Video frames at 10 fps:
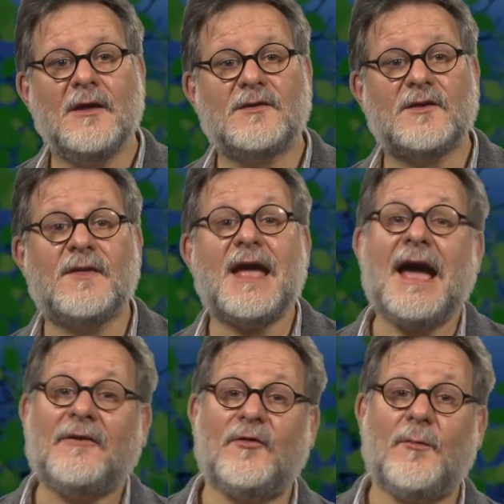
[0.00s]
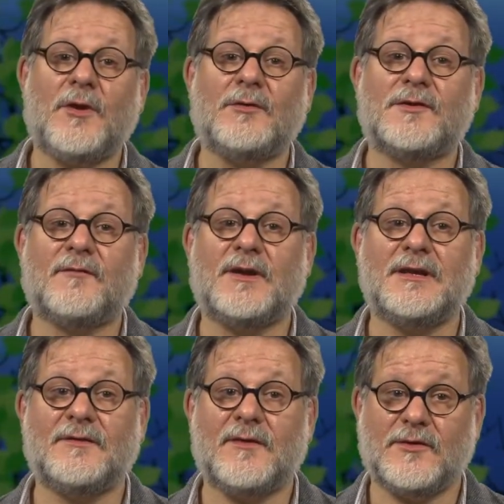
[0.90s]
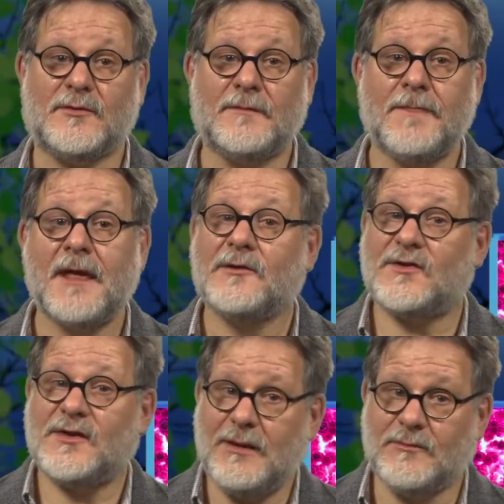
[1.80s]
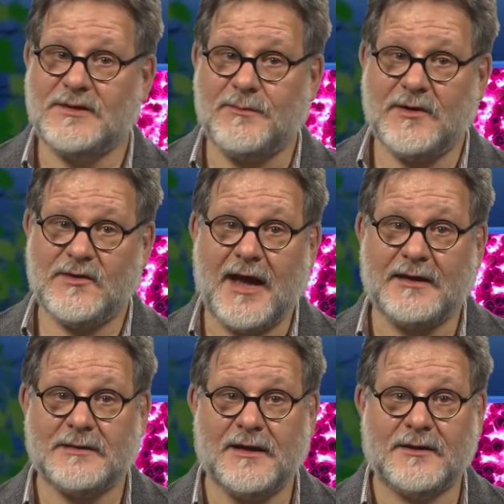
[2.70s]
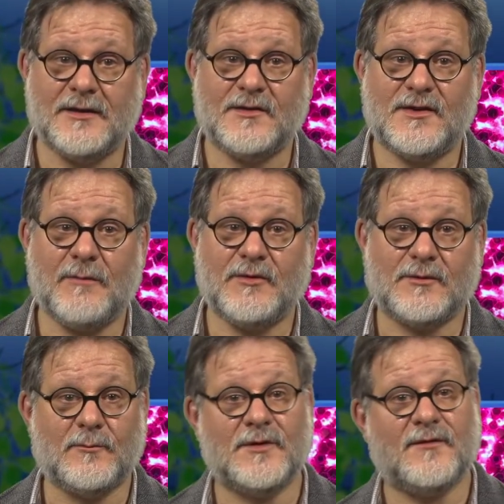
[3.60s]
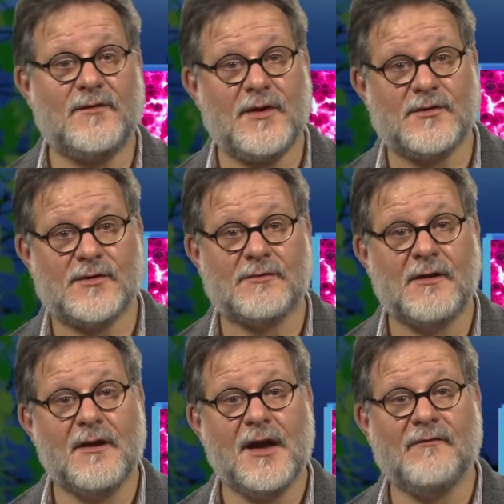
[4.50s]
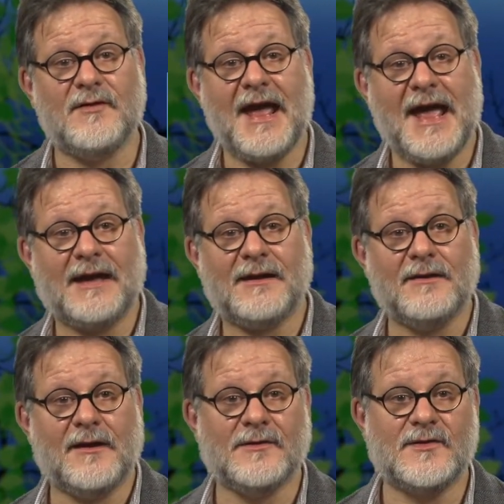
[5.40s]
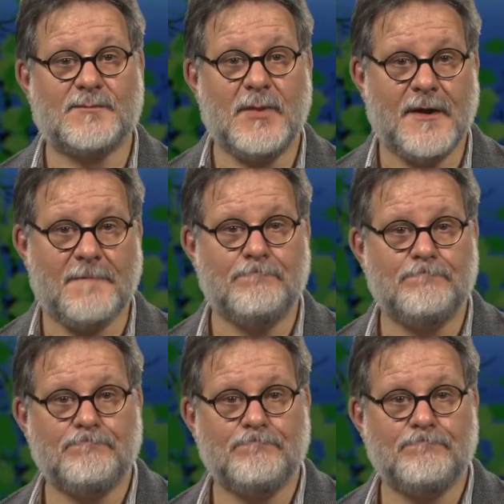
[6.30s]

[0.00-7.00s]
So the attributes of an individual seemed to be set at conception with the fusion of an egg and sperm.